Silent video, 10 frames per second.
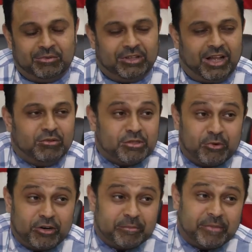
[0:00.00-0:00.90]
Well, I was
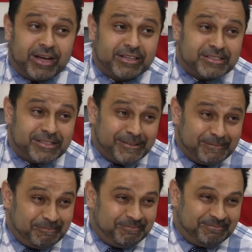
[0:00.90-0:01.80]
born in Pakistan.
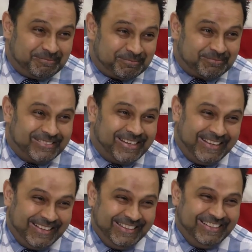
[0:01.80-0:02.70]

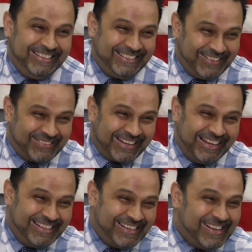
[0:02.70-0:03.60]
Okay.
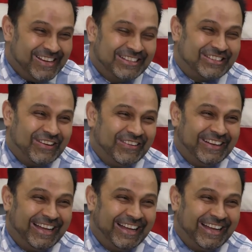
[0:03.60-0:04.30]
Okay? So,